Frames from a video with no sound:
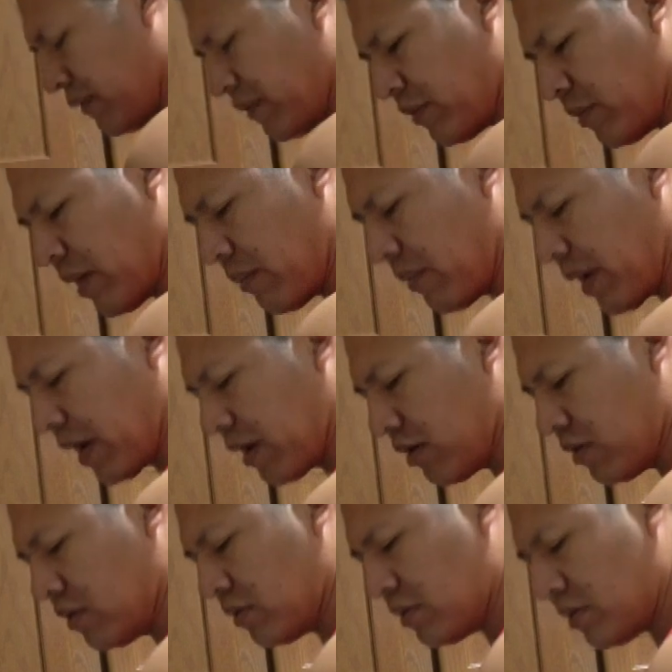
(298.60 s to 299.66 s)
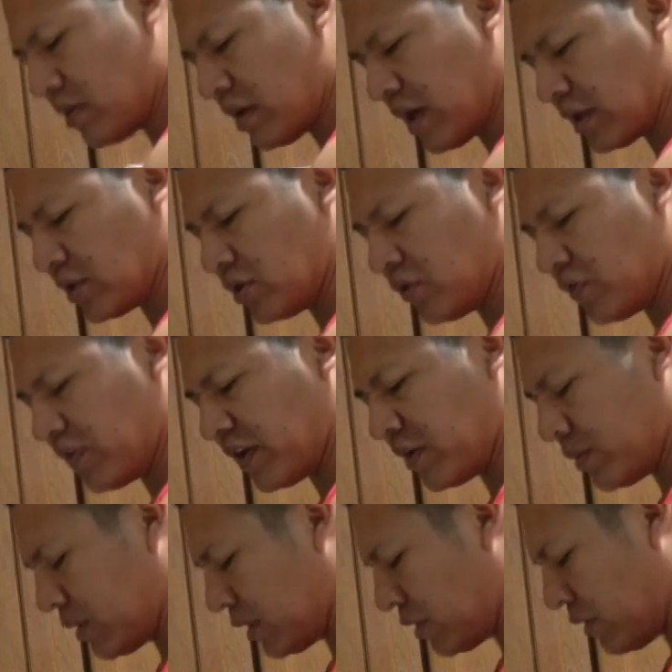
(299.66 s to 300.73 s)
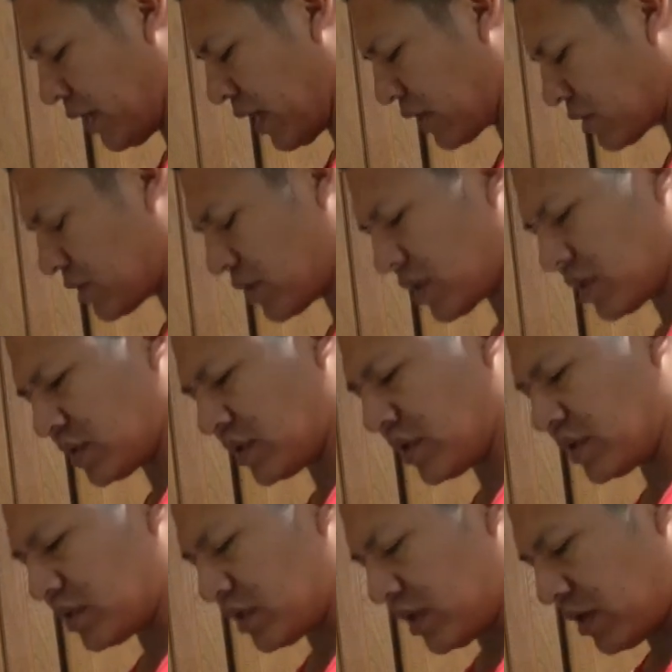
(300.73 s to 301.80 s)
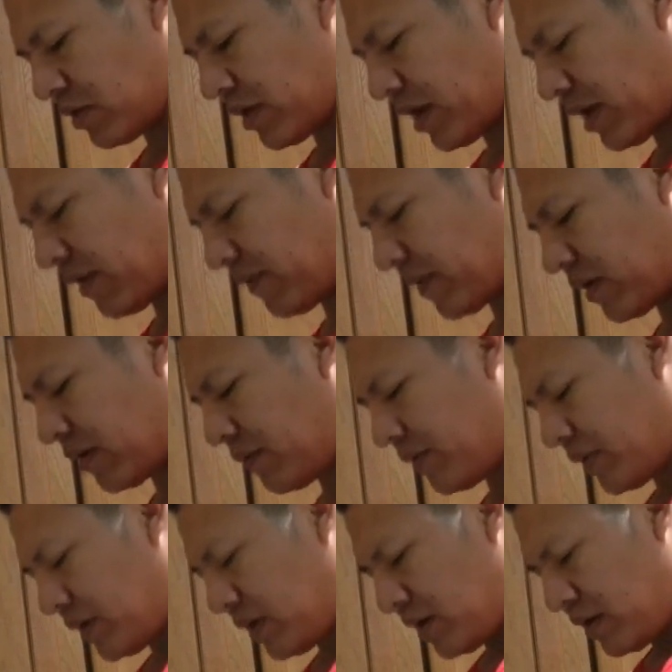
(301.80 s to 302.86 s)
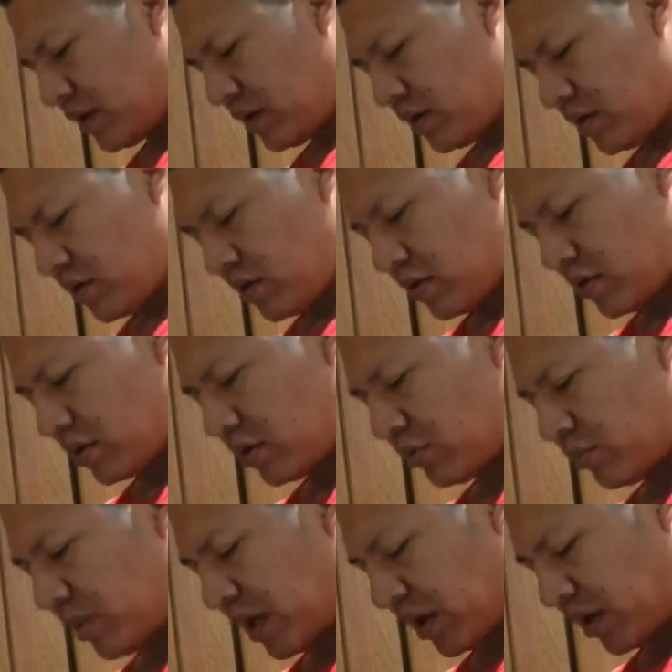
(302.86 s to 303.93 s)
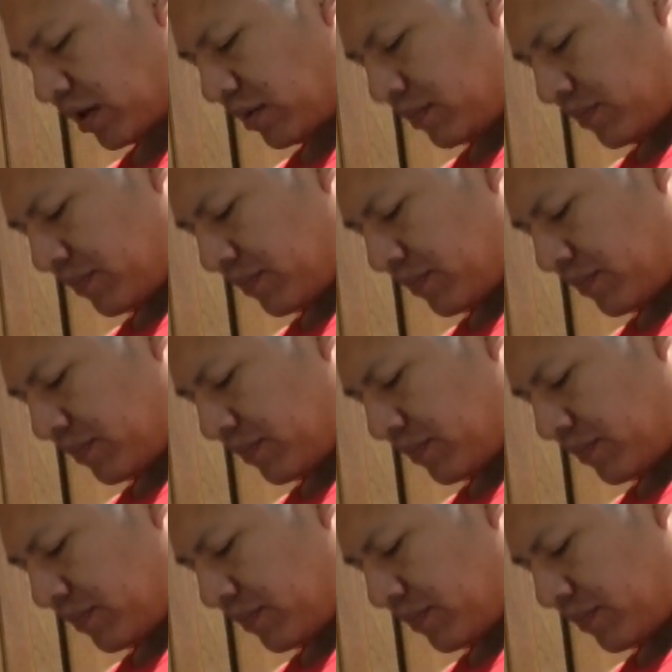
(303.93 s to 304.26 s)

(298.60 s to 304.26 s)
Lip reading: For my male, I do feed him a little extra because he is a little heavier or a little bigger.